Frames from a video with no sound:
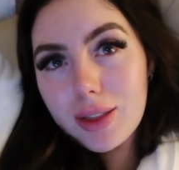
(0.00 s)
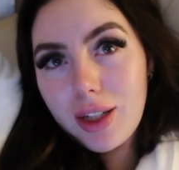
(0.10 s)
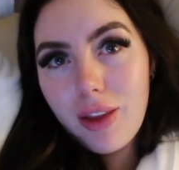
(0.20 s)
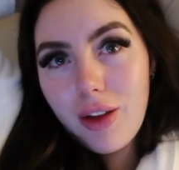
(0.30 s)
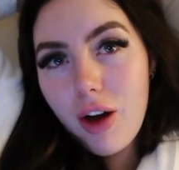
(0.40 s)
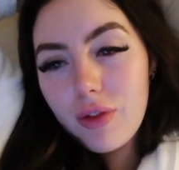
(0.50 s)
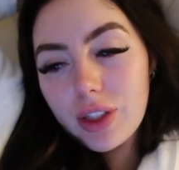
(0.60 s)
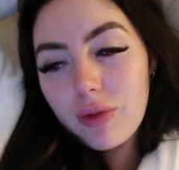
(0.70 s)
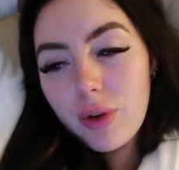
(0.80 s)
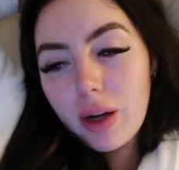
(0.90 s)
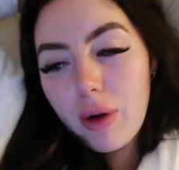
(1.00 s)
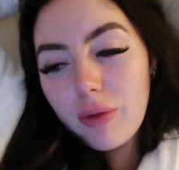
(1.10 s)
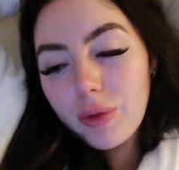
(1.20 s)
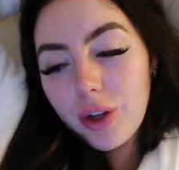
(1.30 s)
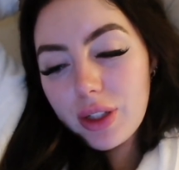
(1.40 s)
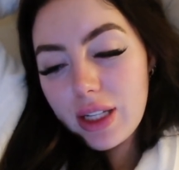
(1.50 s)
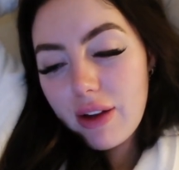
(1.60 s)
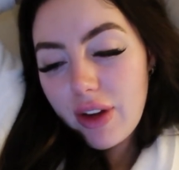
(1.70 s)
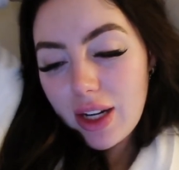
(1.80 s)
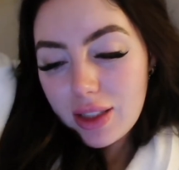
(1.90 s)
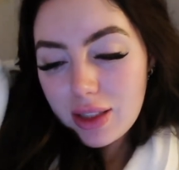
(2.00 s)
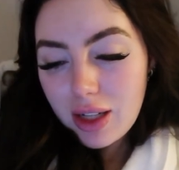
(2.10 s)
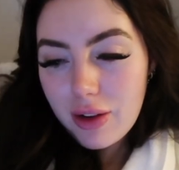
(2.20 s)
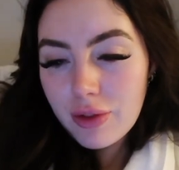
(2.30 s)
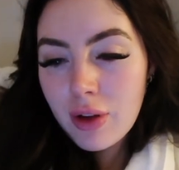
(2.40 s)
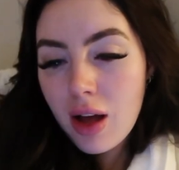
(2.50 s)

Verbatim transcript: another half day off work apart from going to that event and stuff